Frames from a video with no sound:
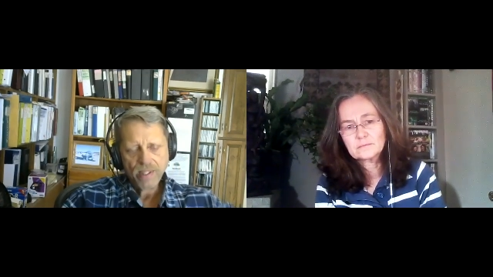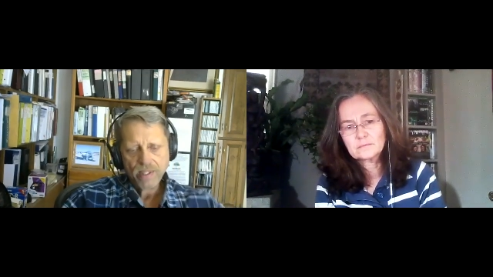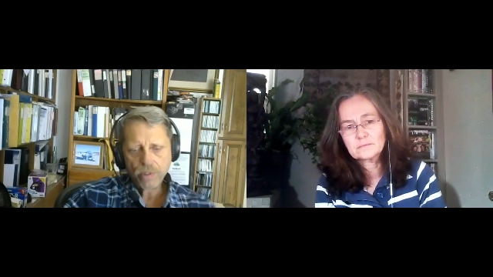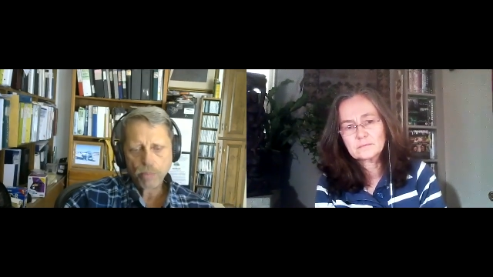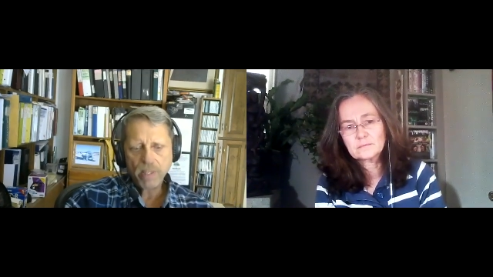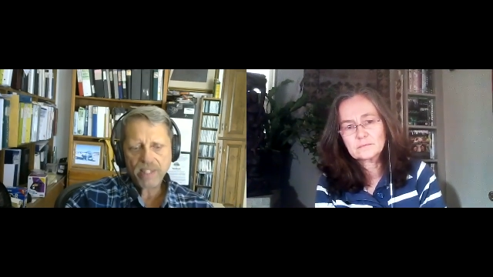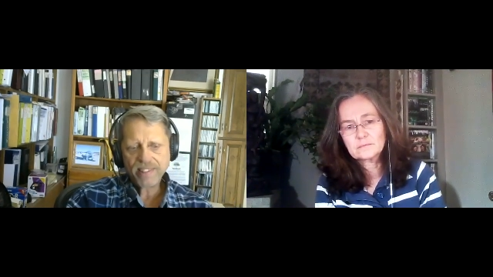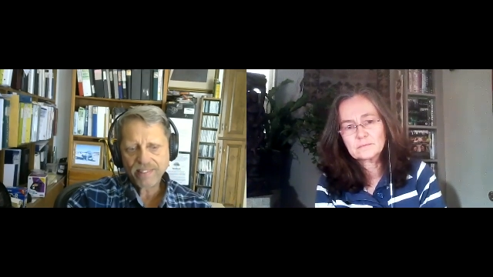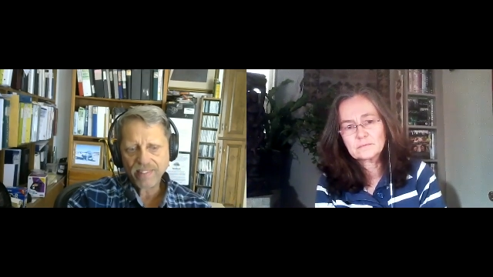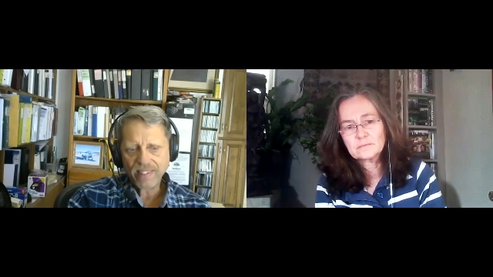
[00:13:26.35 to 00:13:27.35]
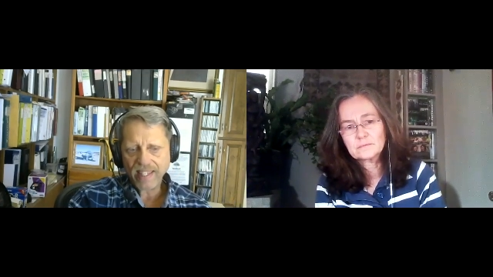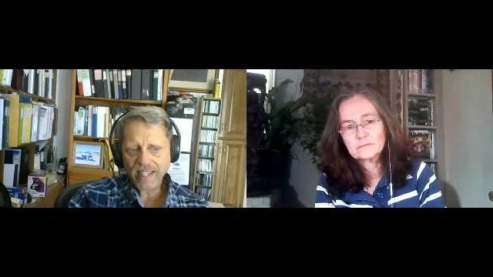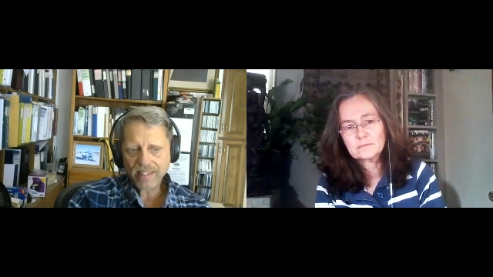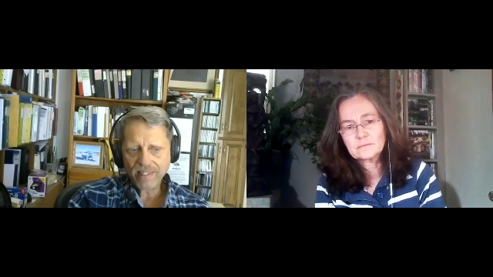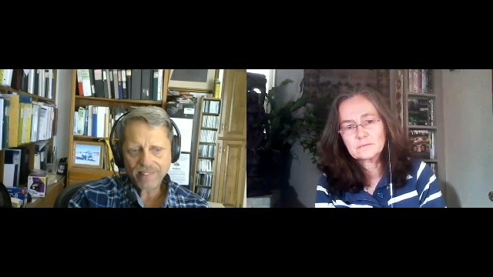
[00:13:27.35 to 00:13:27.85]
Speaker 1: So basically they
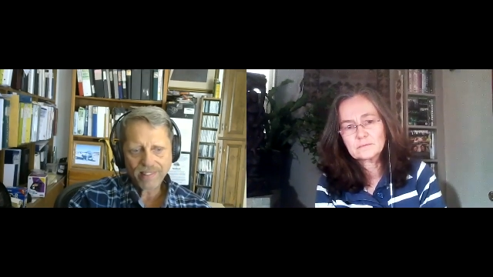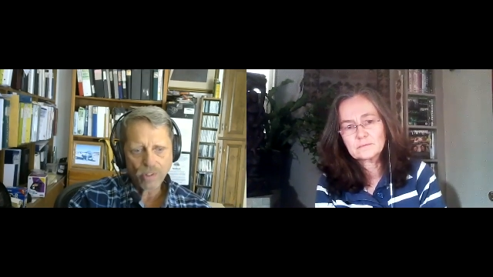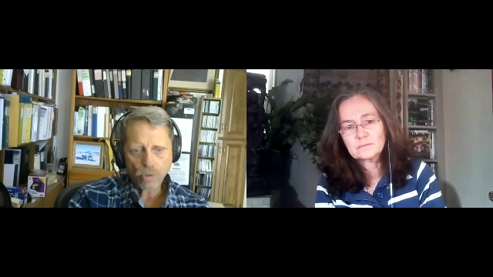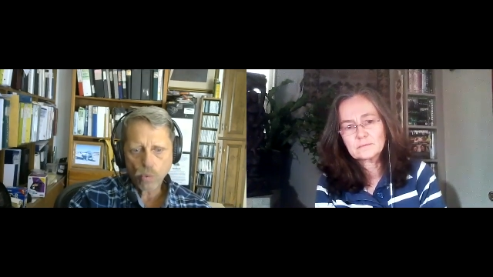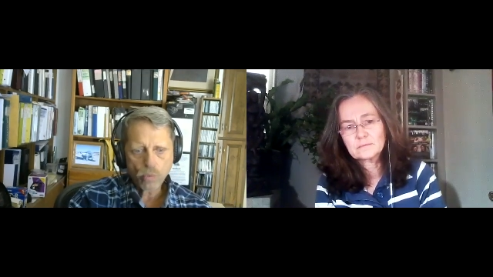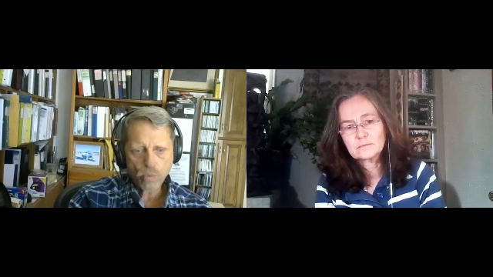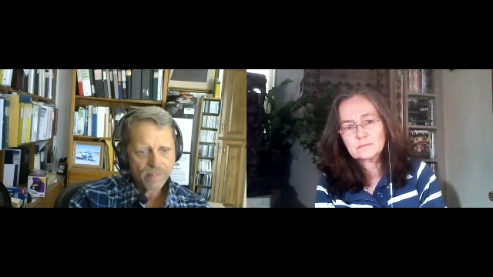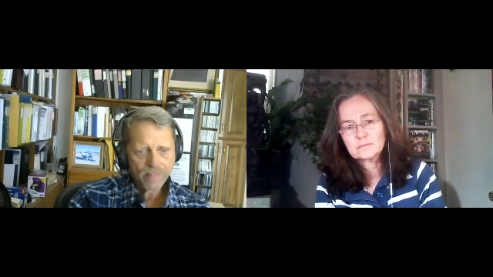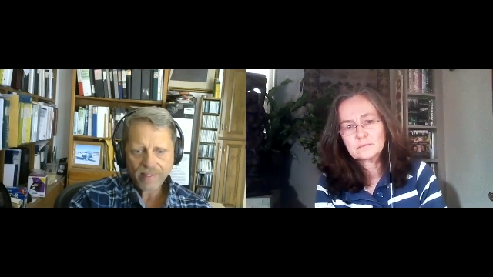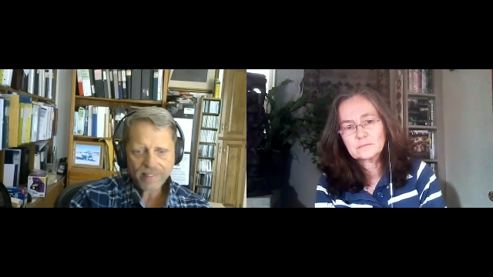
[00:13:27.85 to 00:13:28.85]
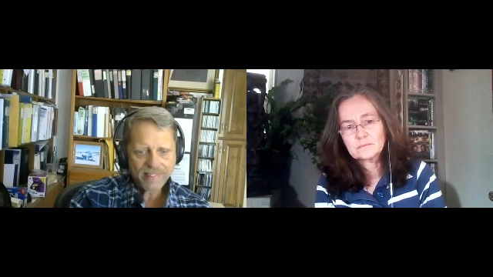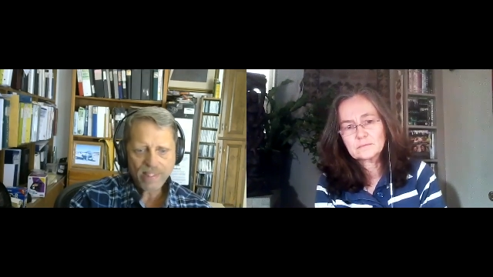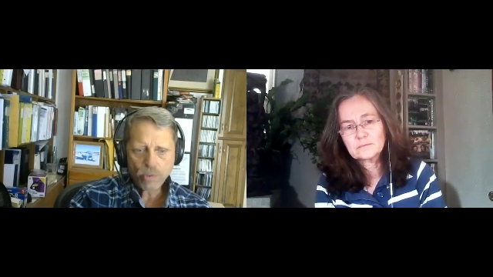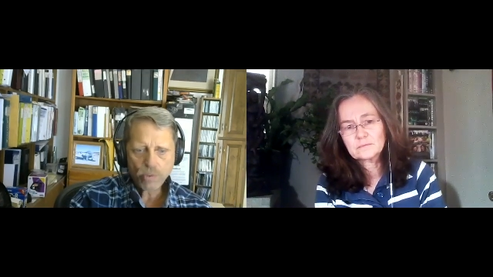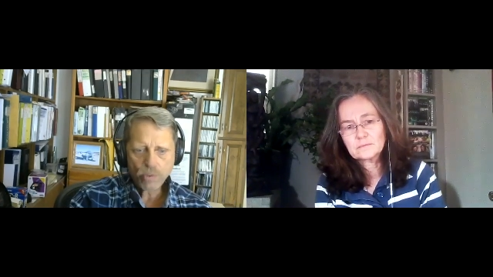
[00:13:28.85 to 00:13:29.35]
had this little
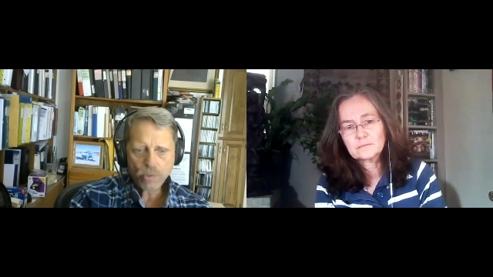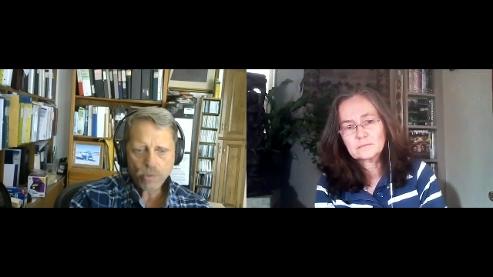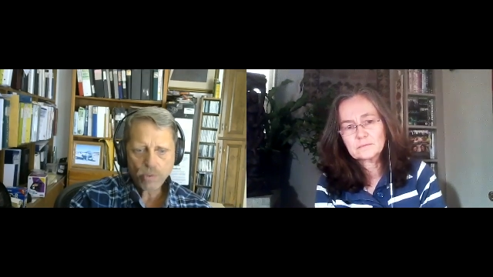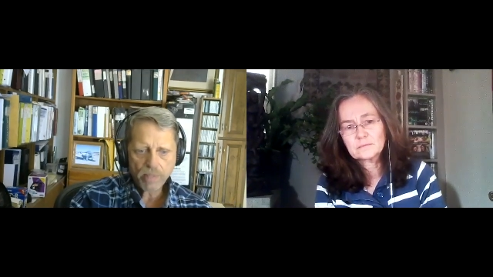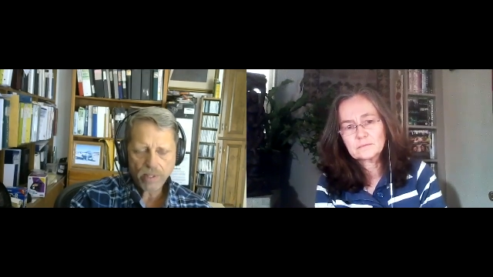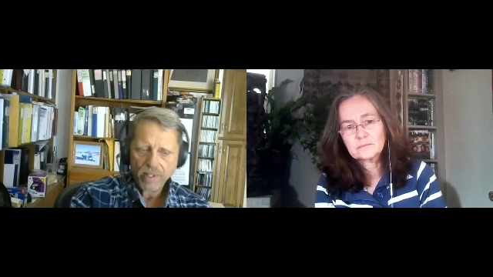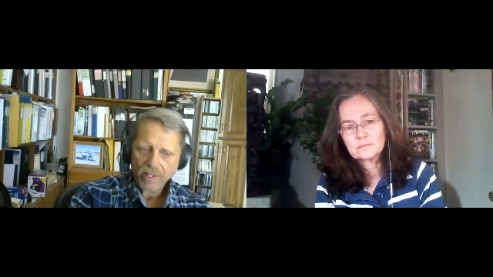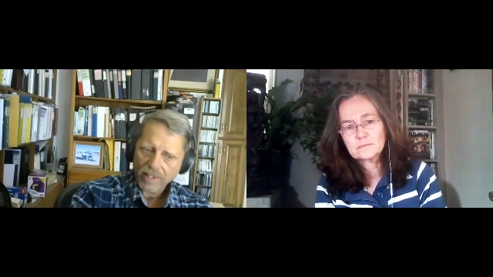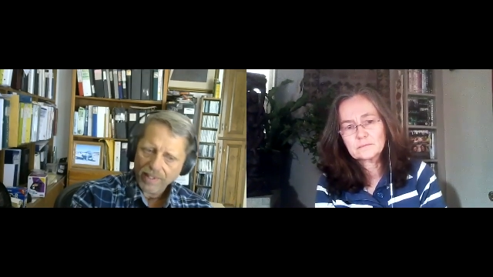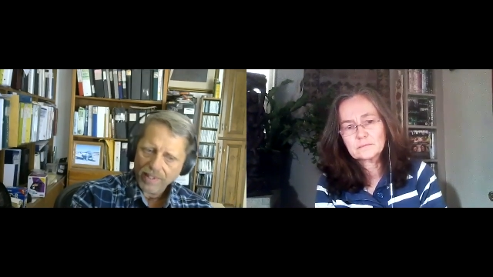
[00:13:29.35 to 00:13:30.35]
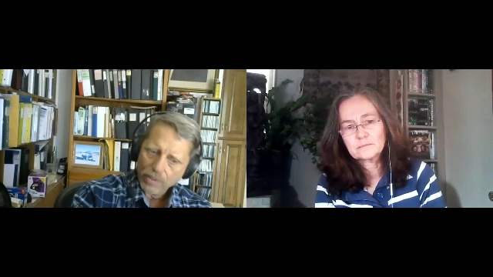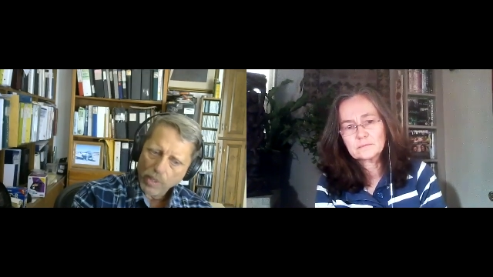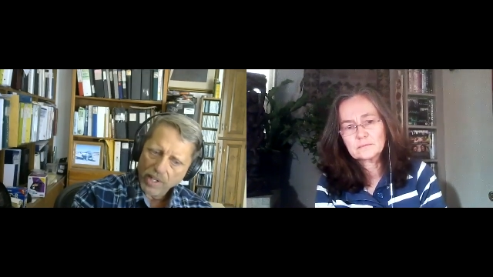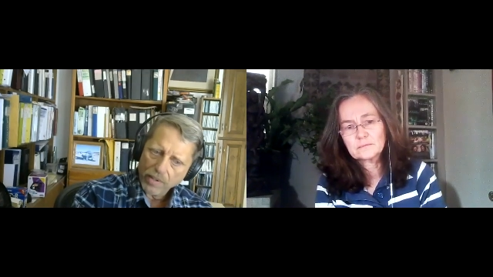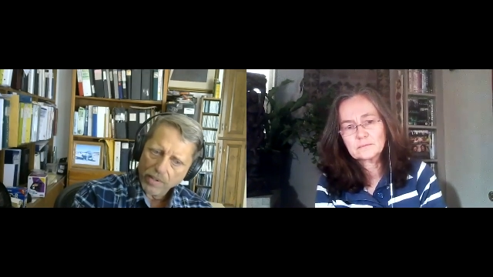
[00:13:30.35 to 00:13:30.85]
secret agreement
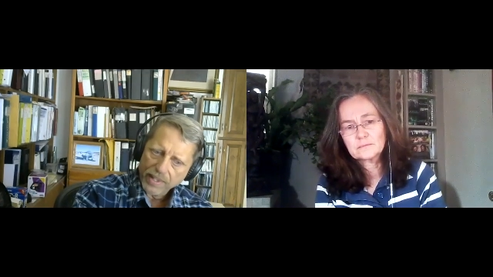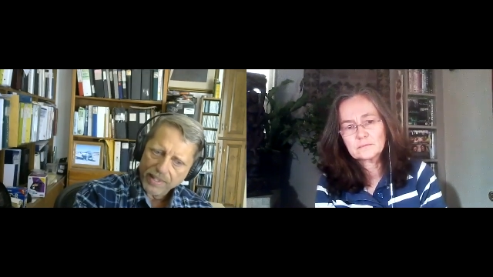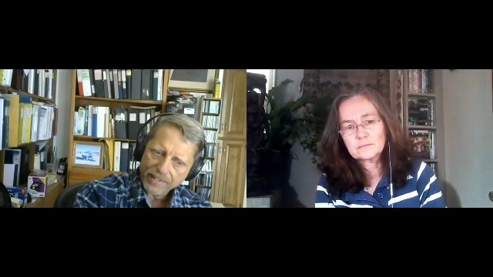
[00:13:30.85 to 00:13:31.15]
where the